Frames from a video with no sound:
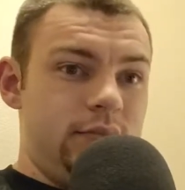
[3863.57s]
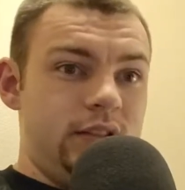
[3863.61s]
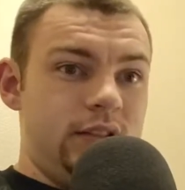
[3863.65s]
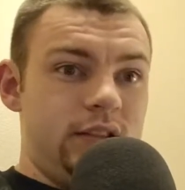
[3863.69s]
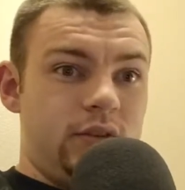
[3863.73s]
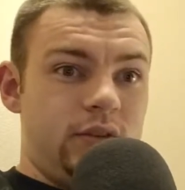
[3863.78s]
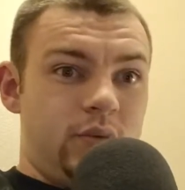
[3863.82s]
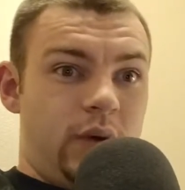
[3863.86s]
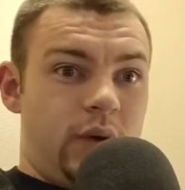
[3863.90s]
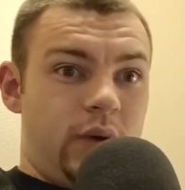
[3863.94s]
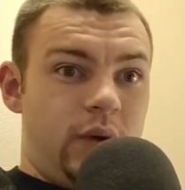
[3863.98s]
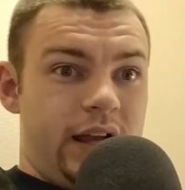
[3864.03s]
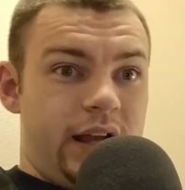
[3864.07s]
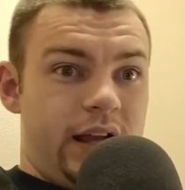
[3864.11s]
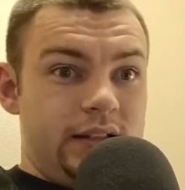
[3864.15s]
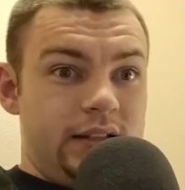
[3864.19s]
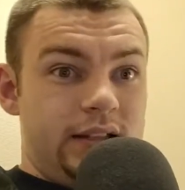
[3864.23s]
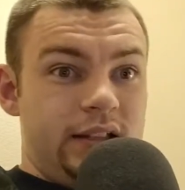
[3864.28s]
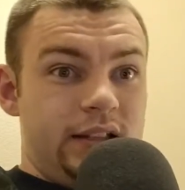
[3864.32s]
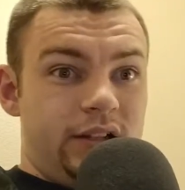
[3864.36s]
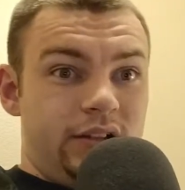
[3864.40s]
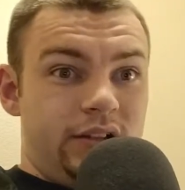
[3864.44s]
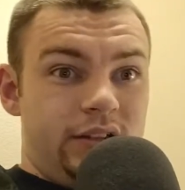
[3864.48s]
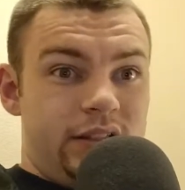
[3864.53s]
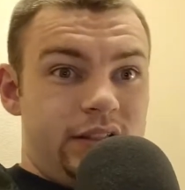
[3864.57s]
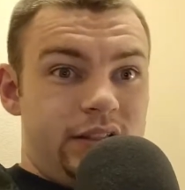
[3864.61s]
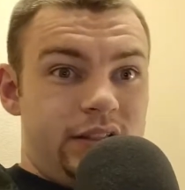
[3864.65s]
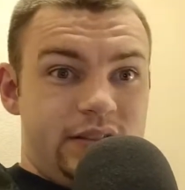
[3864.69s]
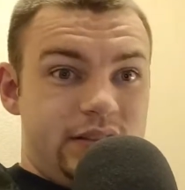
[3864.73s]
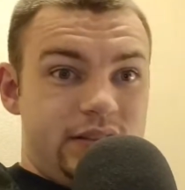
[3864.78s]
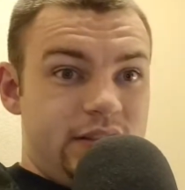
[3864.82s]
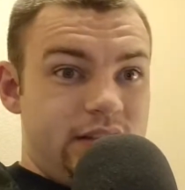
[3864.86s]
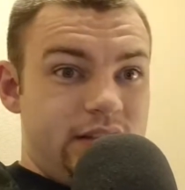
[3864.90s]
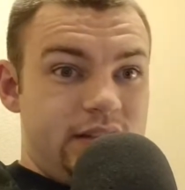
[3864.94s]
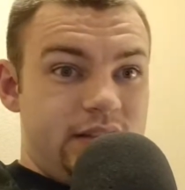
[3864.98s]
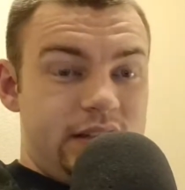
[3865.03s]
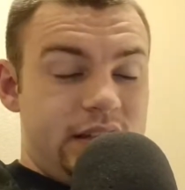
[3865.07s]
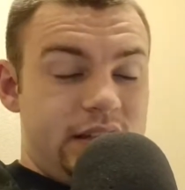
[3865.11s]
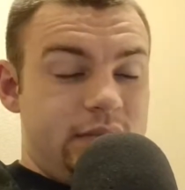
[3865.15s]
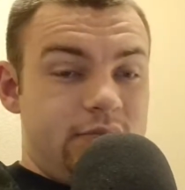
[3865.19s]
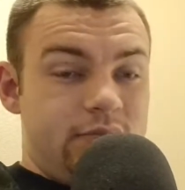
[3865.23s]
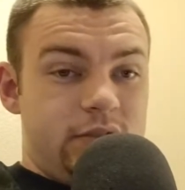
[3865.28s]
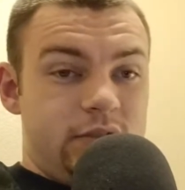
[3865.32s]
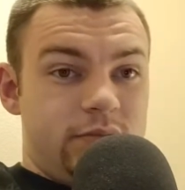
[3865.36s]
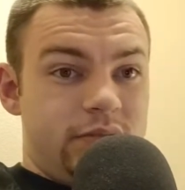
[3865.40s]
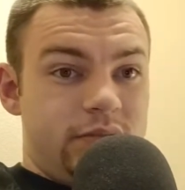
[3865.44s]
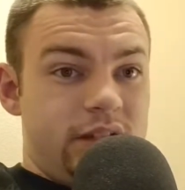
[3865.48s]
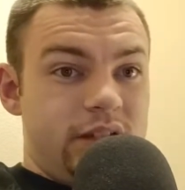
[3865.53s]
the ride literally is the same
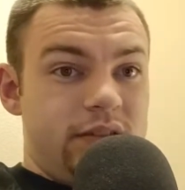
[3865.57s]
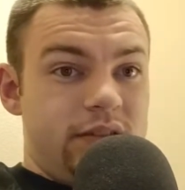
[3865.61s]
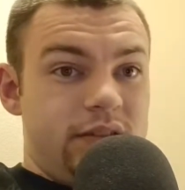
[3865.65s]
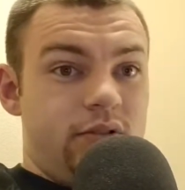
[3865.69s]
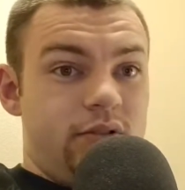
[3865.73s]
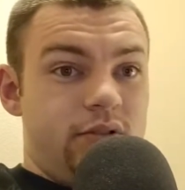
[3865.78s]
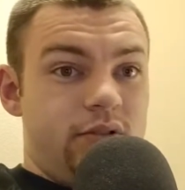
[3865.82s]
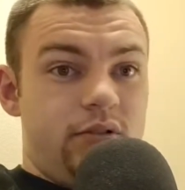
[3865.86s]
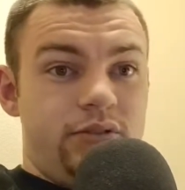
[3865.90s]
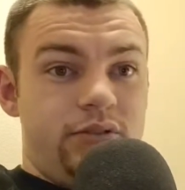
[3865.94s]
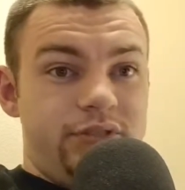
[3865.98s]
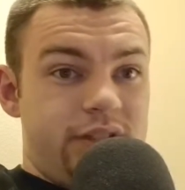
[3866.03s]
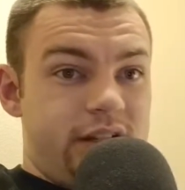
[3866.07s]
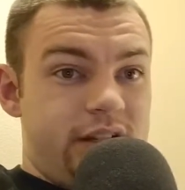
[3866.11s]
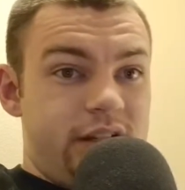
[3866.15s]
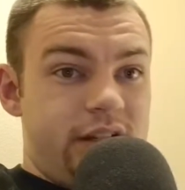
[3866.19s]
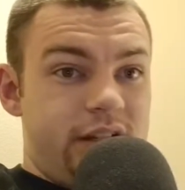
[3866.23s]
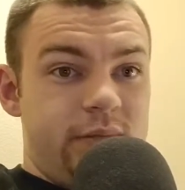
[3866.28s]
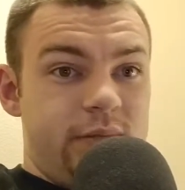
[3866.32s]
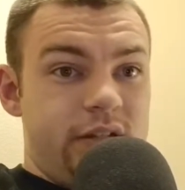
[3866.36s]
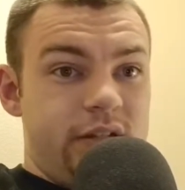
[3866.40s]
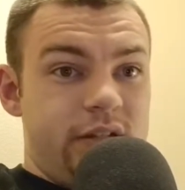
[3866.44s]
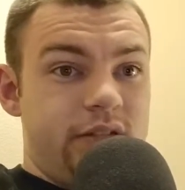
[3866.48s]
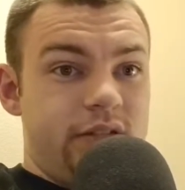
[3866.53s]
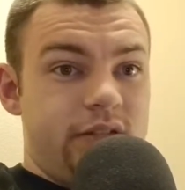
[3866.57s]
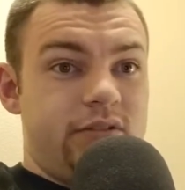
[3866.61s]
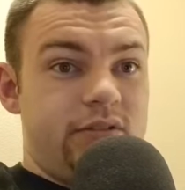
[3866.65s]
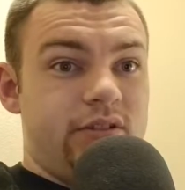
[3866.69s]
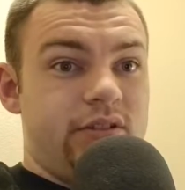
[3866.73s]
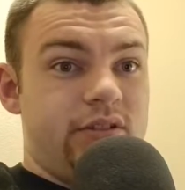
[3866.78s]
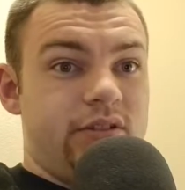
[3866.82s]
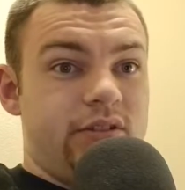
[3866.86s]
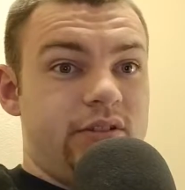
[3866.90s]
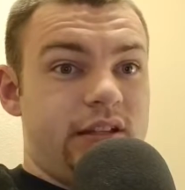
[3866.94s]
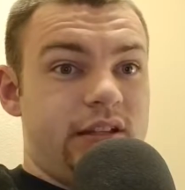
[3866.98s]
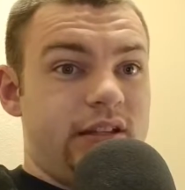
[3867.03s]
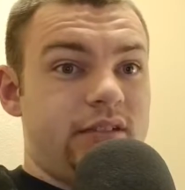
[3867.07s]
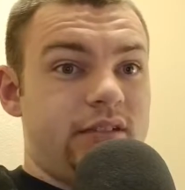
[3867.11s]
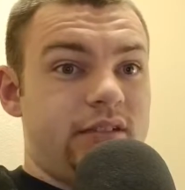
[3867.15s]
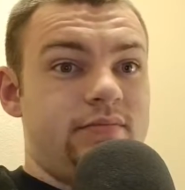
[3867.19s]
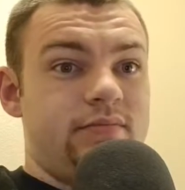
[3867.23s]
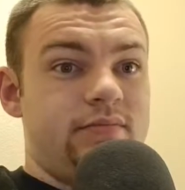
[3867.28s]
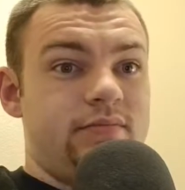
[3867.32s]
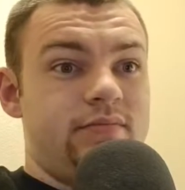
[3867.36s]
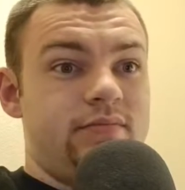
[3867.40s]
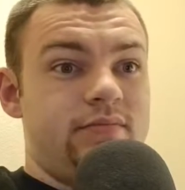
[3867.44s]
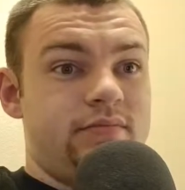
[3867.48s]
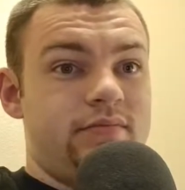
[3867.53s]
speed the whole time, and it's just like
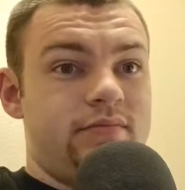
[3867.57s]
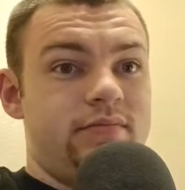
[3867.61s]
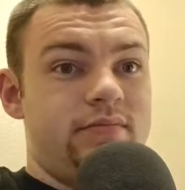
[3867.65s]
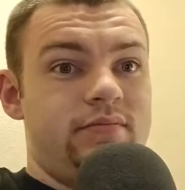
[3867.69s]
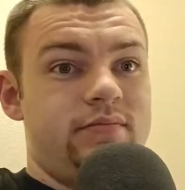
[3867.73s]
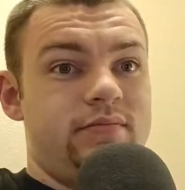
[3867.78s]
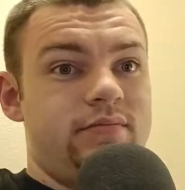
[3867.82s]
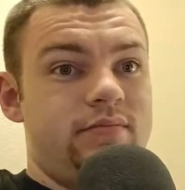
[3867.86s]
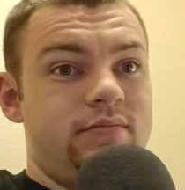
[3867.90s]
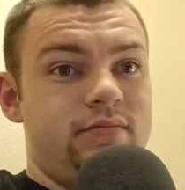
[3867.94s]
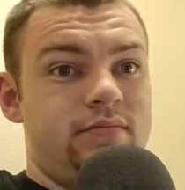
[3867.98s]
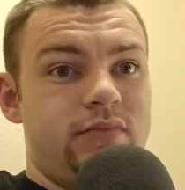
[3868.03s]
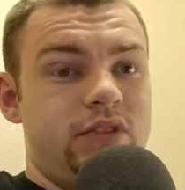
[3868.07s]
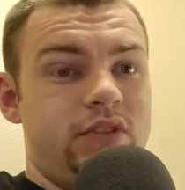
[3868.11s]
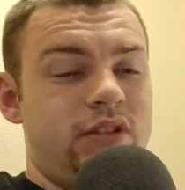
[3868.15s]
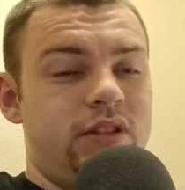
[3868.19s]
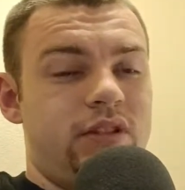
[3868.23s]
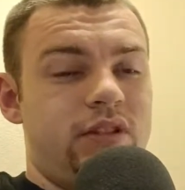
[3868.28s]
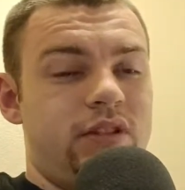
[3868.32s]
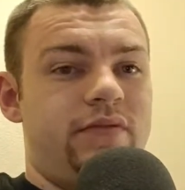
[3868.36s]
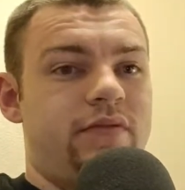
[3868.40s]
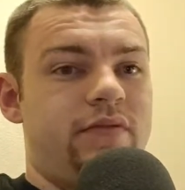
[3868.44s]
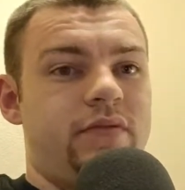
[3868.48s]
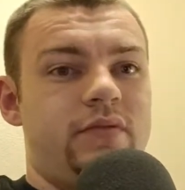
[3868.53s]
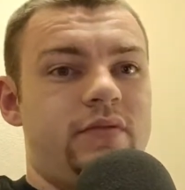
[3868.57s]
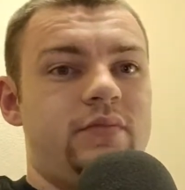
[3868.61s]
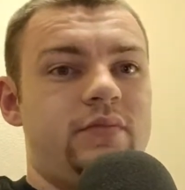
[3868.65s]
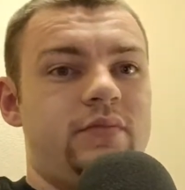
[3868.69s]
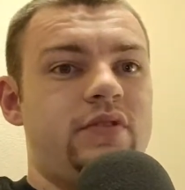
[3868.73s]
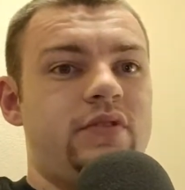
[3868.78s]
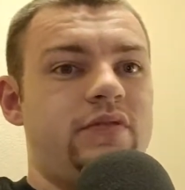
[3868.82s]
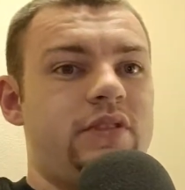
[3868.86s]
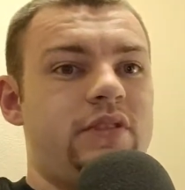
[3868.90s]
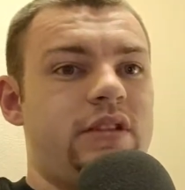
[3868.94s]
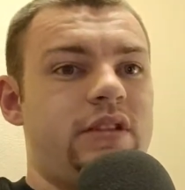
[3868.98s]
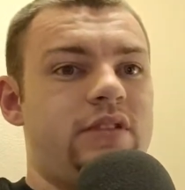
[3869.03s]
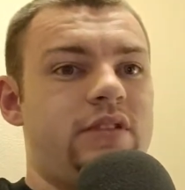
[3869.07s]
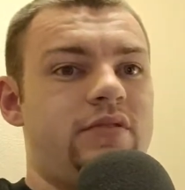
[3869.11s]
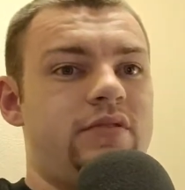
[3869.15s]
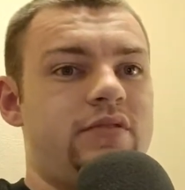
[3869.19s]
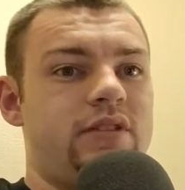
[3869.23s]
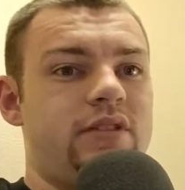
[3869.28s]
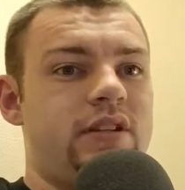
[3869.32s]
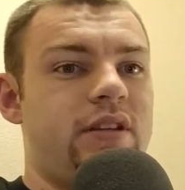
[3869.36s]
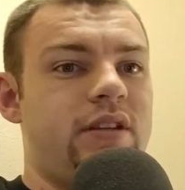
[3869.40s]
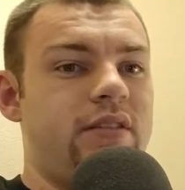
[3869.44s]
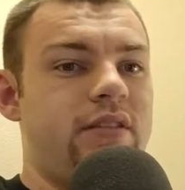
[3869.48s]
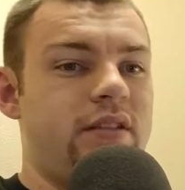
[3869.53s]
stuff from the movie. There's
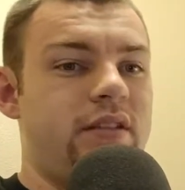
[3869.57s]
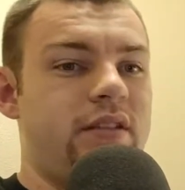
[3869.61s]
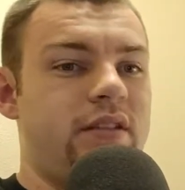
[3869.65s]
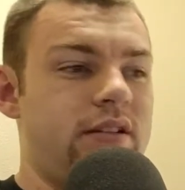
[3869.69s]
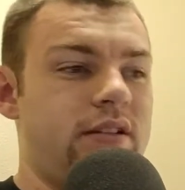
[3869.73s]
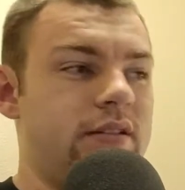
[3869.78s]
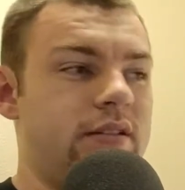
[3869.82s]
nothing